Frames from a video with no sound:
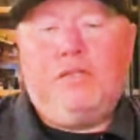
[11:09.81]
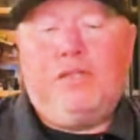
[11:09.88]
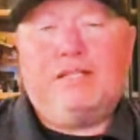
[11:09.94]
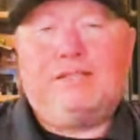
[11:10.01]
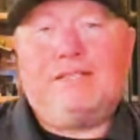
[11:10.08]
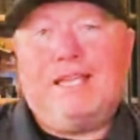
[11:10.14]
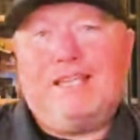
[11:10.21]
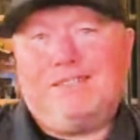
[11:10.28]

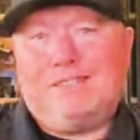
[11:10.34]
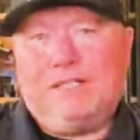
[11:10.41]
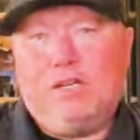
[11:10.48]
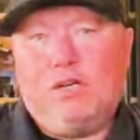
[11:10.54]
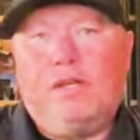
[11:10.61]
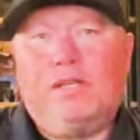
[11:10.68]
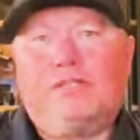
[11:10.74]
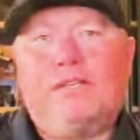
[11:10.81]
that's
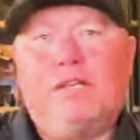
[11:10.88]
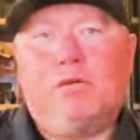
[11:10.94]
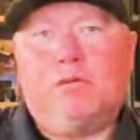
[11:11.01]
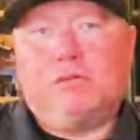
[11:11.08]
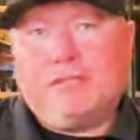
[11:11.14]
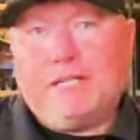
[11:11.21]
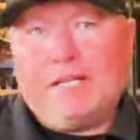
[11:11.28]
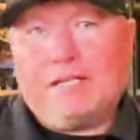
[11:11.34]
seo seo
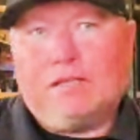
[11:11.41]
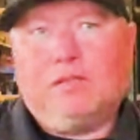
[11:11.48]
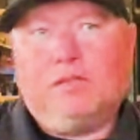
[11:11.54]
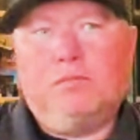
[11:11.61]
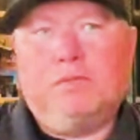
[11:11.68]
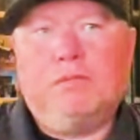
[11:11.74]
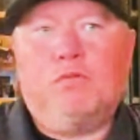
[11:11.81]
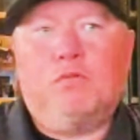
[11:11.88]
will take a little
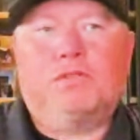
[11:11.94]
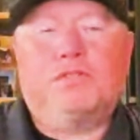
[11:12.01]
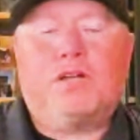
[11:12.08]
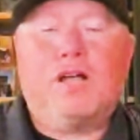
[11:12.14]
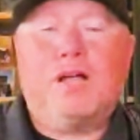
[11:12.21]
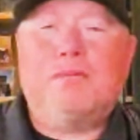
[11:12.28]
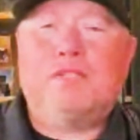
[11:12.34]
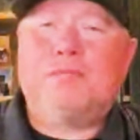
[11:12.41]
bit more
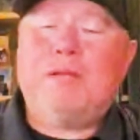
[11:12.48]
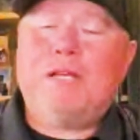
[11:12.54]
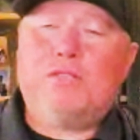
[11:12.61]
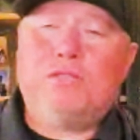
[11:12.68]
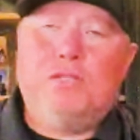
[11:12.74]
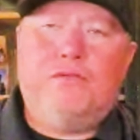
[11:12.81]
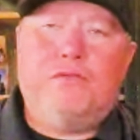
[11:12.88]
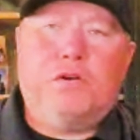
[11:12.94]
time
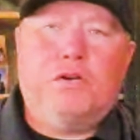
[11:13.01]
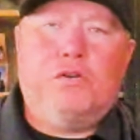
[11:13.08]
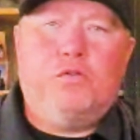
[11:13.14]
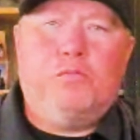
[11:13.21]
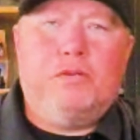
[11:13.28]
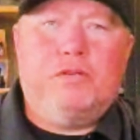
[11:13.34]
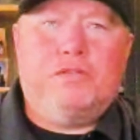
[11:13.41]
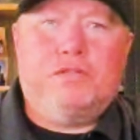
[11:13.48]
especially if you're a new
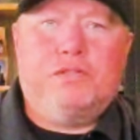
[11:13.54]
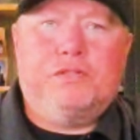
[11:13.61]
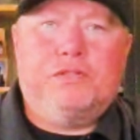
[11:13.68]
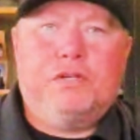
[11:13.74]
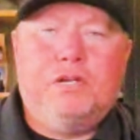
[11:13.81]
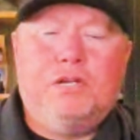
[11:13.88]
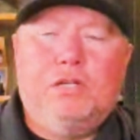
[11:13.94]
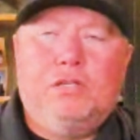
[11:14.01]

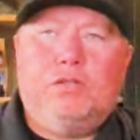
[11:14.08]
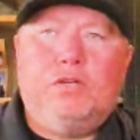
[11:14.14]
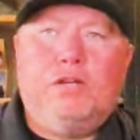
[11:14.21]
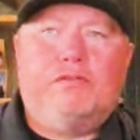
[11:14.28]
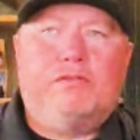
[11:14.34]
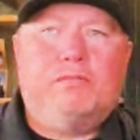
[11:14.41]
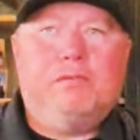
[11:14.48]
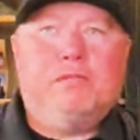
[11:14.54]
business you
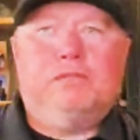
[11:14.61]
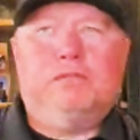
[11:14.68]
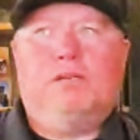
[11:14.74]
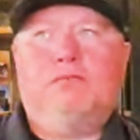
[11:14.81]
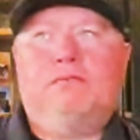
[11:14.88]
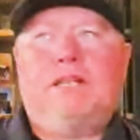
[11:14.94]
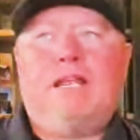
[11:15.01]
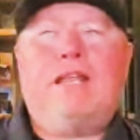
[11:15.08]
have to yeah. build
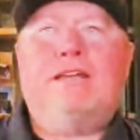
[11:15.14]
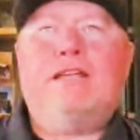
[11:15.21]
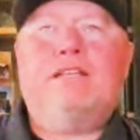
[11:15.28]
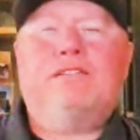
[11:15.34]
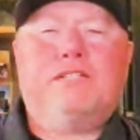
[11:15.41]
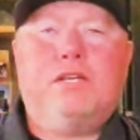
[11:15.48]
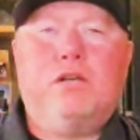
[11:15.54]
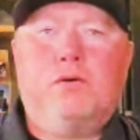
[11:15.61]
an, an
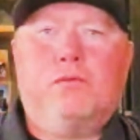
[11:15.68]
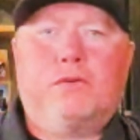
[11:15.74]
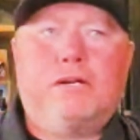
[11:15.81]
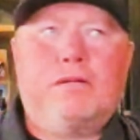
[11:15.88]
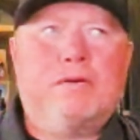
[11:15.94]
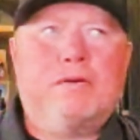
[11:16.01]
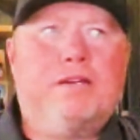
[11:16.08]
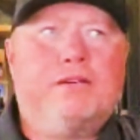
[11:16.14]
seo for
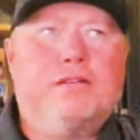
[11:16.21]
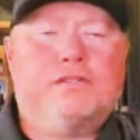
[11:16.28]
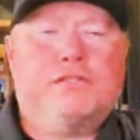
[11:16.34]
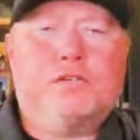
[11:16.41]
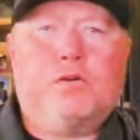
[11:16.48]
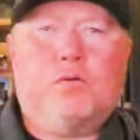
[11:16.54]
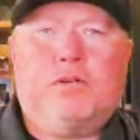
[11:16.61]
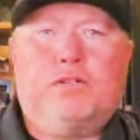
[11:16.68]
anybody that
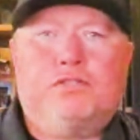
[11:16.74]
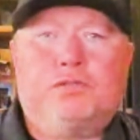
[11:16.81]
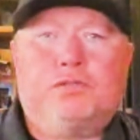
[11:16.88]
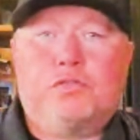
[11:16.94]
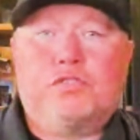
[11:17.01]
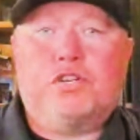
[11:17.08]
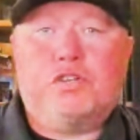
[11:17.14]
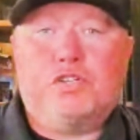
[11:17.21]
doesn't know it is
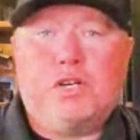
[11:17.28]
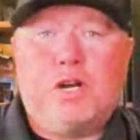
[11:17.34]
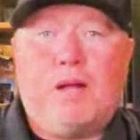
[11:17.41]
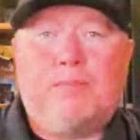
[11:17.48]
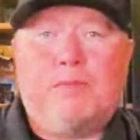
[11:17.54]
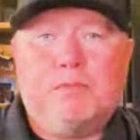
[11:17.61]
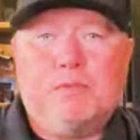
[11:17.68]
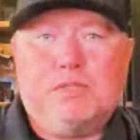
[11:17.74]
search engine
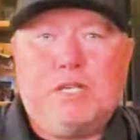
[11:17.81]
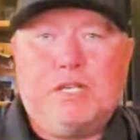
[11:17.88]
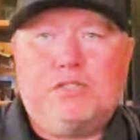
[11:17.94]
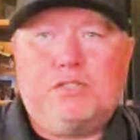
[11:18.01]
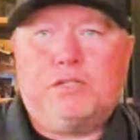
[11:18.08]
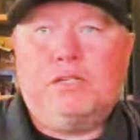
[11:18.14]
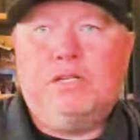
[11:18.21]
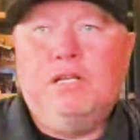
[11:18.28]

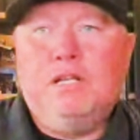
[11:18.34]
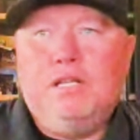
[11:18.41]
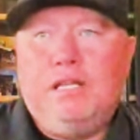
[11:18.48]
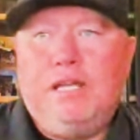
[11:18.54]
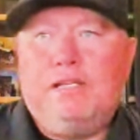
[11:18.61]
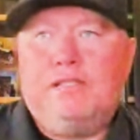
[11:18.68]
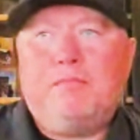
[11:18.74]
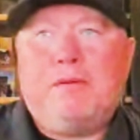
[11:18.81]
optimization
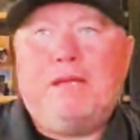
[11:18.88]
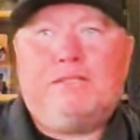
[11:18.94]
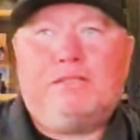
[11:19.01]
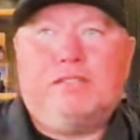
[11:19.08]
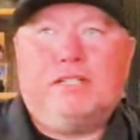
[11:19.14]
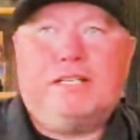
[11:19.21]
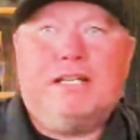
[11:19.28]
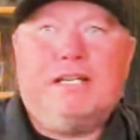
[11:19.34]
and it's
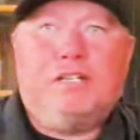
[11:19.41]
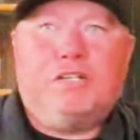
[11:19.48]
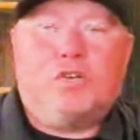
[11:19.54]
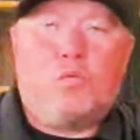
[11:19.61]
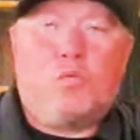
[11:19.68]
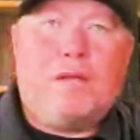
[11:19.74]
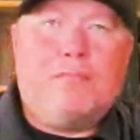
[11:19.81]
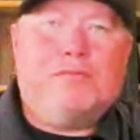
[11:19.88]
basically getting
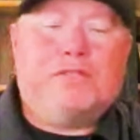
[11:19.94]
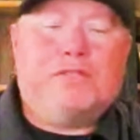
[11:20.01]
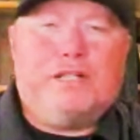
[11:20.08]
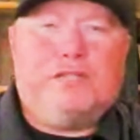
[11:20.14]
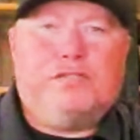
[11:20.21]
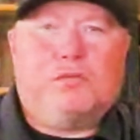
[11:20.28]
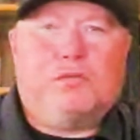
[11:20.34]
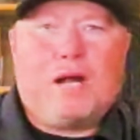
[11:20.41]
your
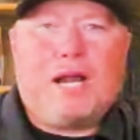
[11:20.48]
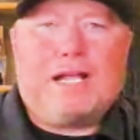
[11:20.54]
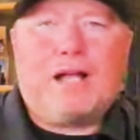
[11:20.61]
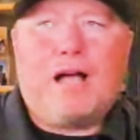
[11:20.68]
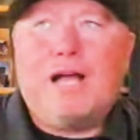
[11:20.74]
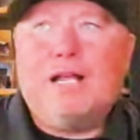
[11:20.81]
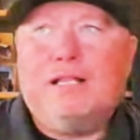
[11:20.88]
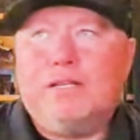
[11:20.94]
website to rank
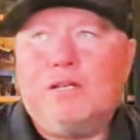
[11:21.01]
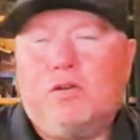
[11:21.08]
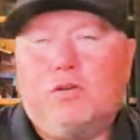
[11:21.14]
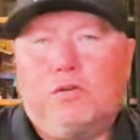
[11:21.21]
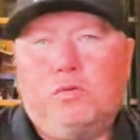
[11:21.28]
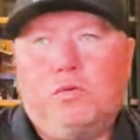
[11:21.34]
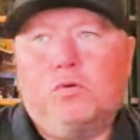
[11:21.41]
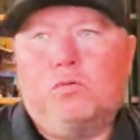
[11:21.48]
highly on
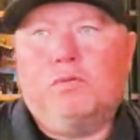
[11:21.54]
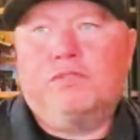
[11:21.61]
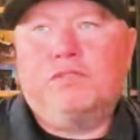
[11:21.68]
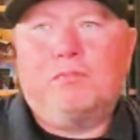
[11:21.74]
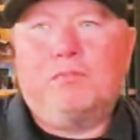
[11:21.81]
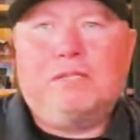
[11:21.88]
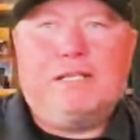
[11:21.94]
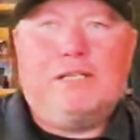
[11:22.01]
google when
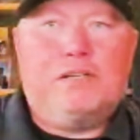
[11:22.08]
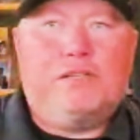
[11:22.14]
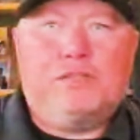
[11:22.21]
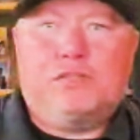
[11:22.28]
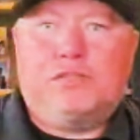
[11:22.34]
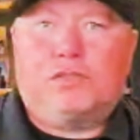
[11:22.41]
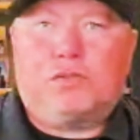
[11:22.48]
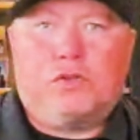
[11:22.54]
somebody does
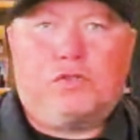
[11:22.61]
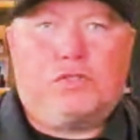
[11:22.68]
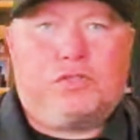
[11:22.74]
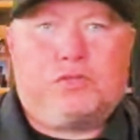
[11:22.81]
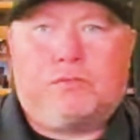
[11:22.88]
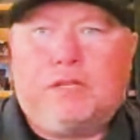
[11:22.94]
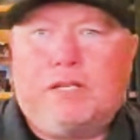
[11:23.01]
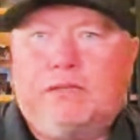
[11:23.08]
a
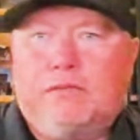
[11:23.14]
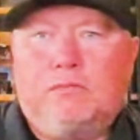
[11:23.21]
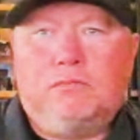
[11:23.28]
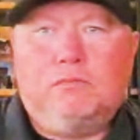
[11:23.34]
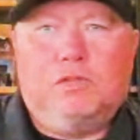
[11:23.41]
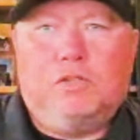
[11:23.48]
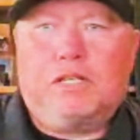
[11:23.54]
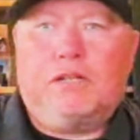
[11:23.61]
search like
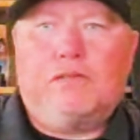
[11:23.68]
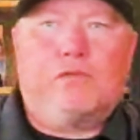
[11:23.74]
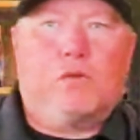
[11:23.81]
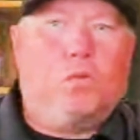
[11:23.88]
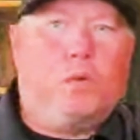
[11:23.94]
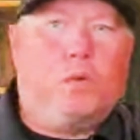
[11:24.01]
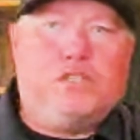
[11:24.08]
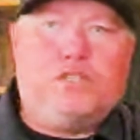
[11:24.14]
looking mm-hmm.
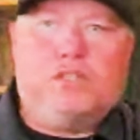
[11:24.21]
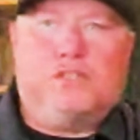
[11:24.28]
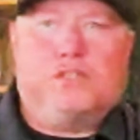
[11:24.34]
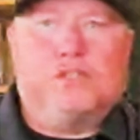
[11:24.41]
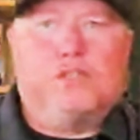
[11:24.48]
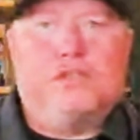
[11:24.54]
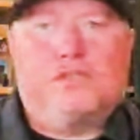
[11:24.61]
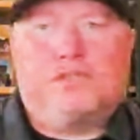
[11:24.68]
for widgets
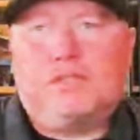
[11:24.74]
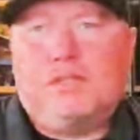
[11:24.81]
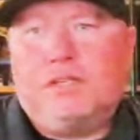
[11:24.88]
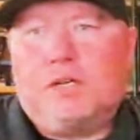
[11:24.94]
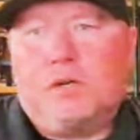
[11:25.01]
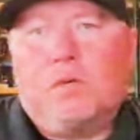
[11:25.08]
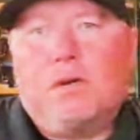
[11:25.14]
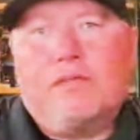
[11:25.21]
in this
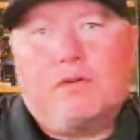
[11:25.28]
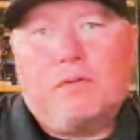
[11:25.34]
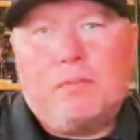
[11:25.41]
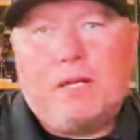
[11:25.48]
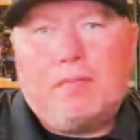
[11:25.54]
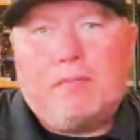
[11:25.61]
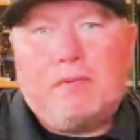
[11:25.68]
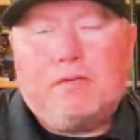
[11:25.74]
city or whatever it
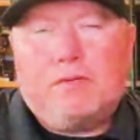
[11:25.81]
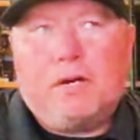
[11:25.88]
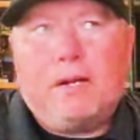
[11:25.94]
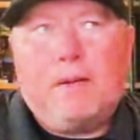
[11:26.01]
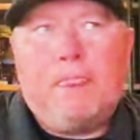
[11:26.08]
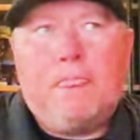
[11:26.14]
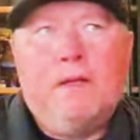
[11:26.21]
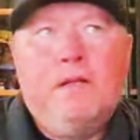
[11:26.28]
may be,
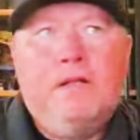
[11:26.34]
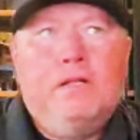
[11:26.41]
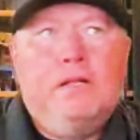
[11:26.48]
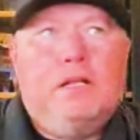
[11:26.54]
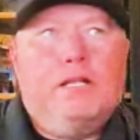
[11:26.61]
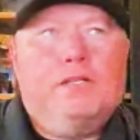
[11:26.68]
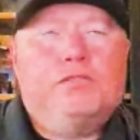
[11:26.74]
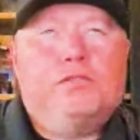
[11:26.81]
right?
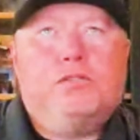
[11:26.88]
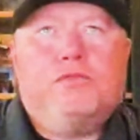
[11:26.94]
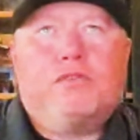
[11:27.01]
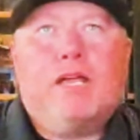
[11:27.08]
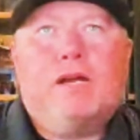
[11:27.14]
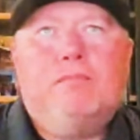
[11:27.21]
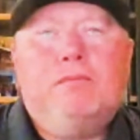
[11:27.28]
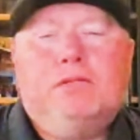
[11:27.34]
Yeah. And you've
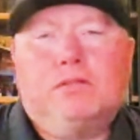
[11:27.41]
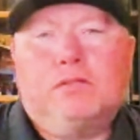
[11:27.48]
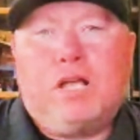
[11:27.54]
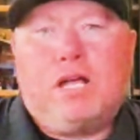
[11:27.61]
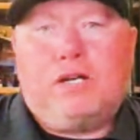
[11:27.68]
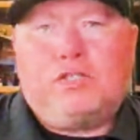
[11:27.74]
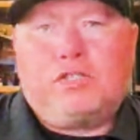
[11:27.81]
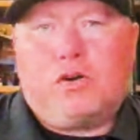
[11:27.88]
got to build a
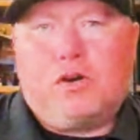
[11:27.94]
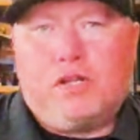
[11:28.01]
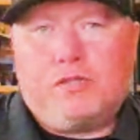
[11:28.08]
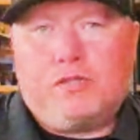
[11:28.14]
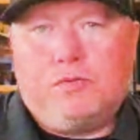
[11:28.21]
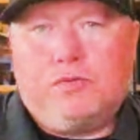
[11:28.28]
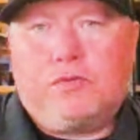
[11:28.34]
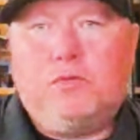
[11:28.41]
lot of
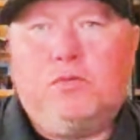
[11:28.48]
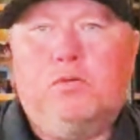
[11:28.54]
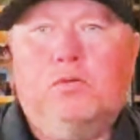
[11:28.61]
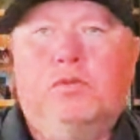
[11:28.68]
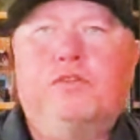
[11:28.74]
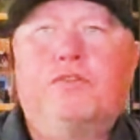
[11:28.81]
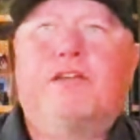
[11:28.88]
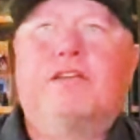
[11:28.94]
trust with
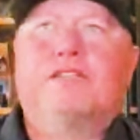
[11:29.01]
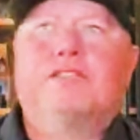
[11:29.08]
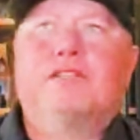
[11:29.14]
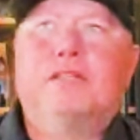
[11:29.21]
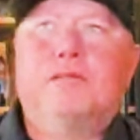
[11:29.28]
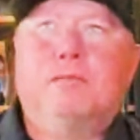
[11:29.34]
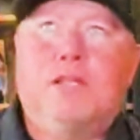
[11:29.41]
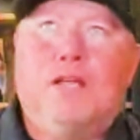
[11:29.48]
Google and you've got to
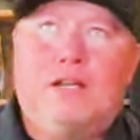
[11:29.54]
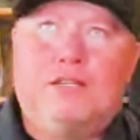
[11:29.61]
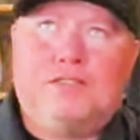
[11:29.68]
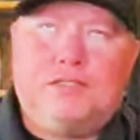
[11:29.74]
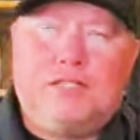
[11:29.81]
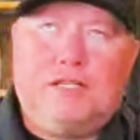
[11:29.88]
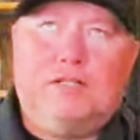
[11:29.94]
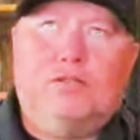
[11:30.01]
send them a lot of
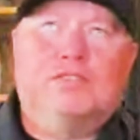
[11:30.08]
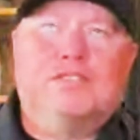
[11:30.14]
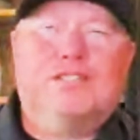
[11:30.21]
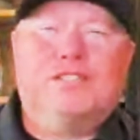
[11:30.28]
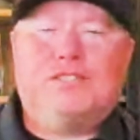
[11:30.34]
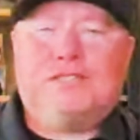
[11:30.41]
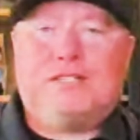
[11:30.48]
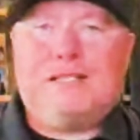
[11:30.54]
signals. And
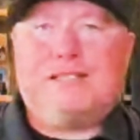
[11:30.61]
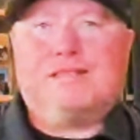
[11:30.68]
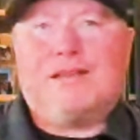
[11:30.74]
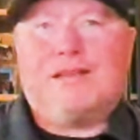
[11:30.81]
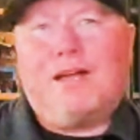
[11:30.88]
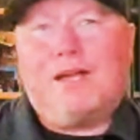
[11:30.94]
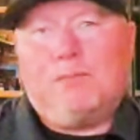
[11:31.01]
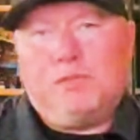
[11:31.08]
it just takes
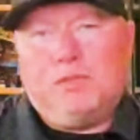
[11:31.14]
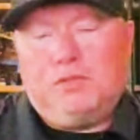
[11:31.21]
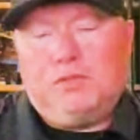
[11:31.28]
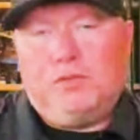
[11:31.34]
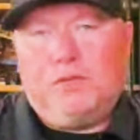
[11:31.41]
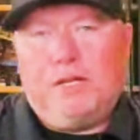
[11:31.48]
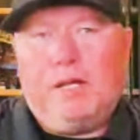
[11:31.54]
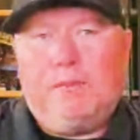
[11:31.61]
time to
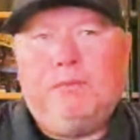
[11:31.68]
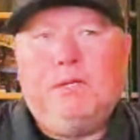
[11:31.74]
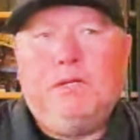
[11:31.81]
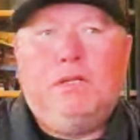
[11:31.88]
do that.